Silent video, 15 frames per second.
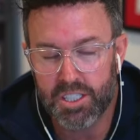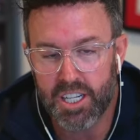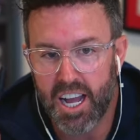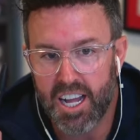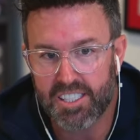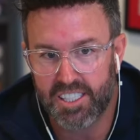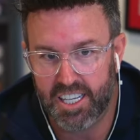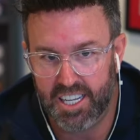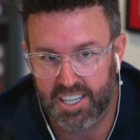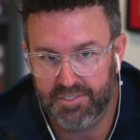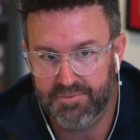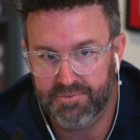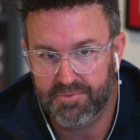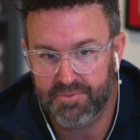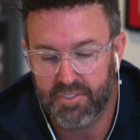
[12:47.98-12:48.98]
starts
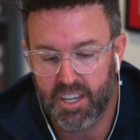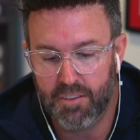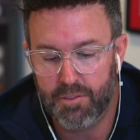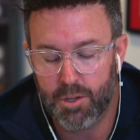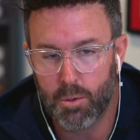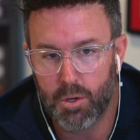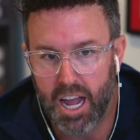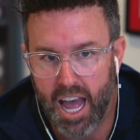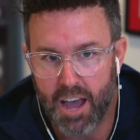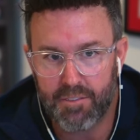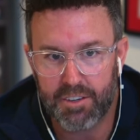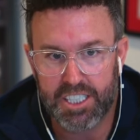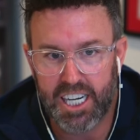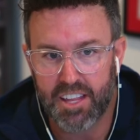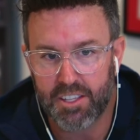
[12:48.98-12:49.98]
in, if you were to
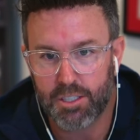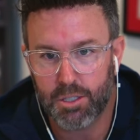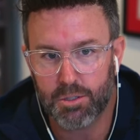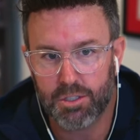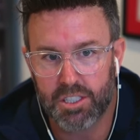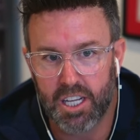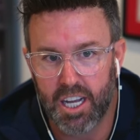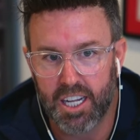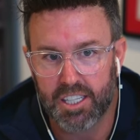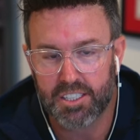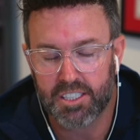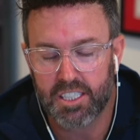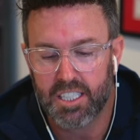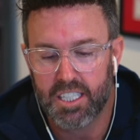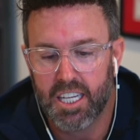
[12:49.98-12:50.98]
average out the two
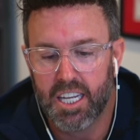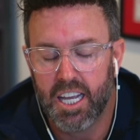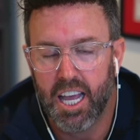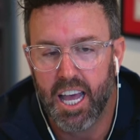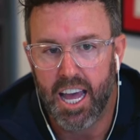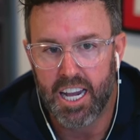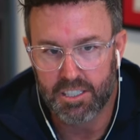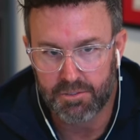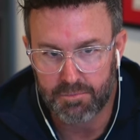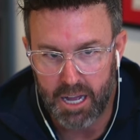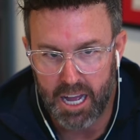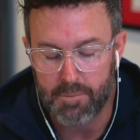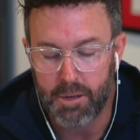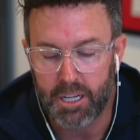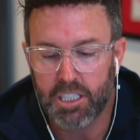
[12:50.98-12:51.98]
starts, and as
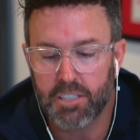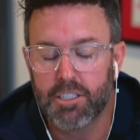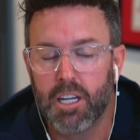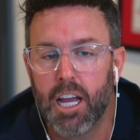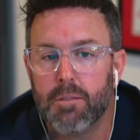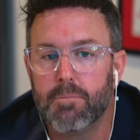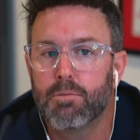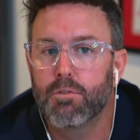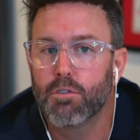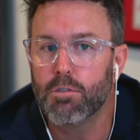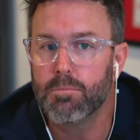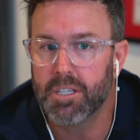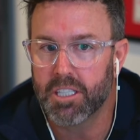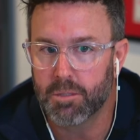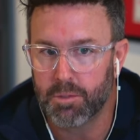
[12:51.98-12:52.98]
mu- much of
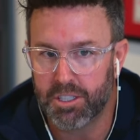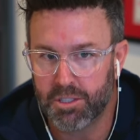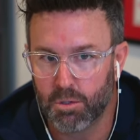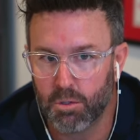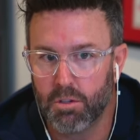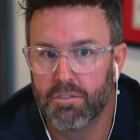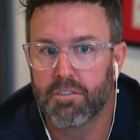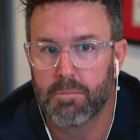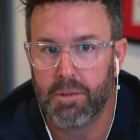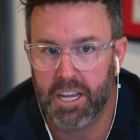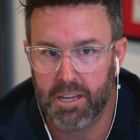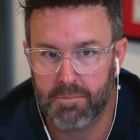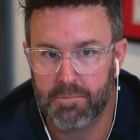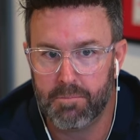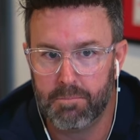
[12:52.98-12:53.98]
improvement as we saw from
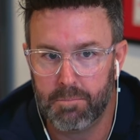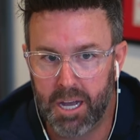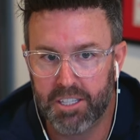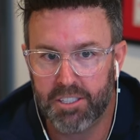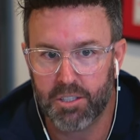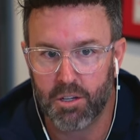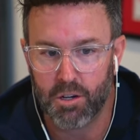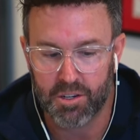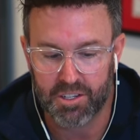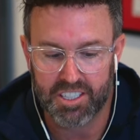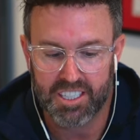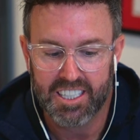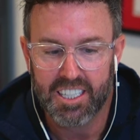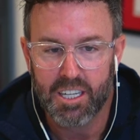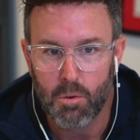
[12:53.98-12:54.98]
him based on
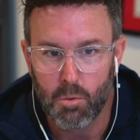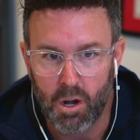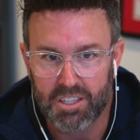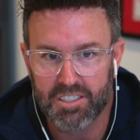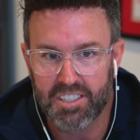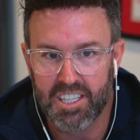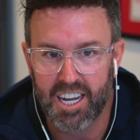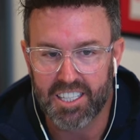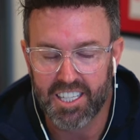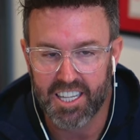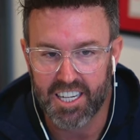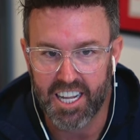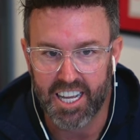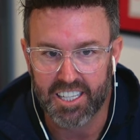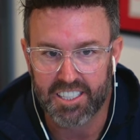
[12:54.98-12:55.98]
one start to the
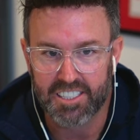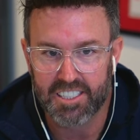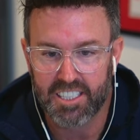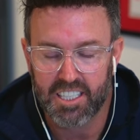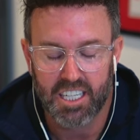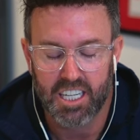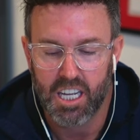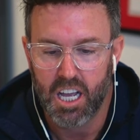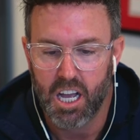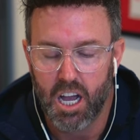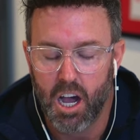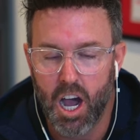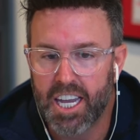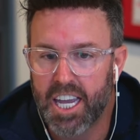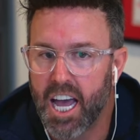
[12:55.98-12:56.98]
next,
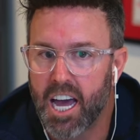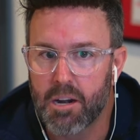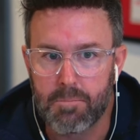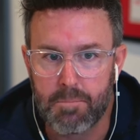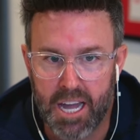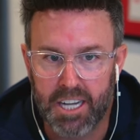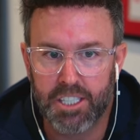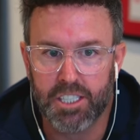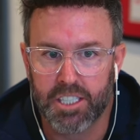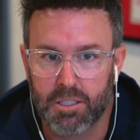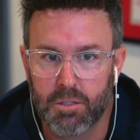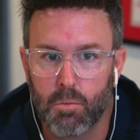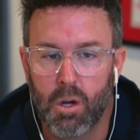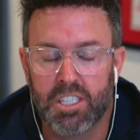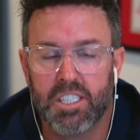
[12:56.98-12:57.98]
I can't
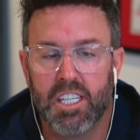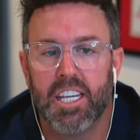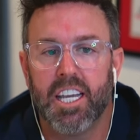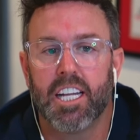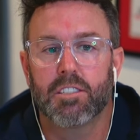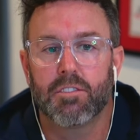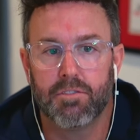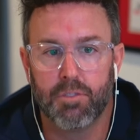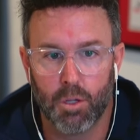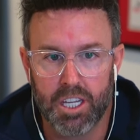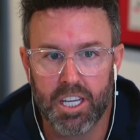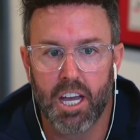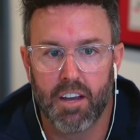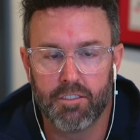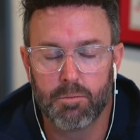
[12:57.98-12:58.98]
imagine once he gets fully
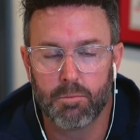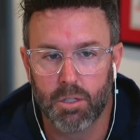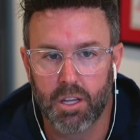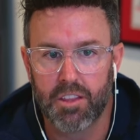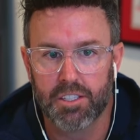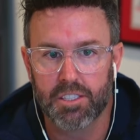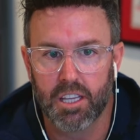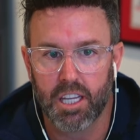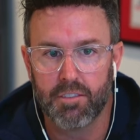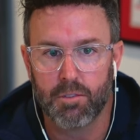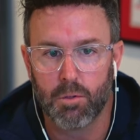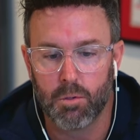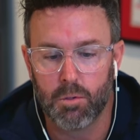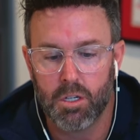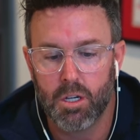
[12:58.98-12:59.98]
comfortable at this
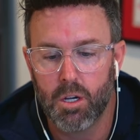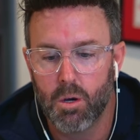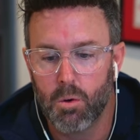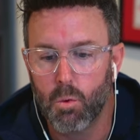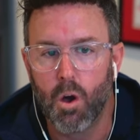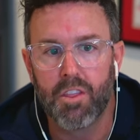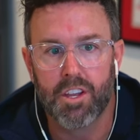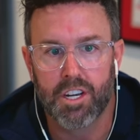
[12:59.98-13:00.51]
level what the